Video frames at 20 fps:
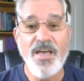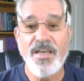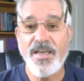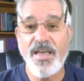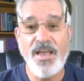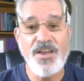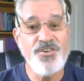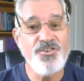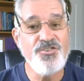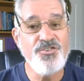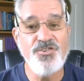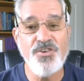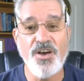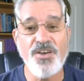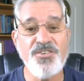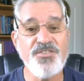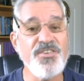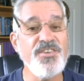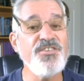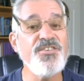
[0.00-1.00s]
can
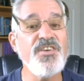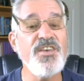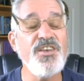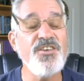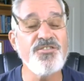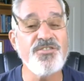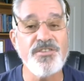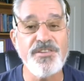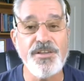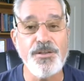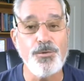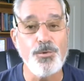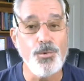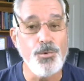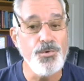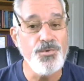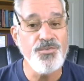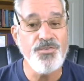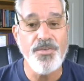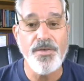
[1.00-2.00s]
just as easily lose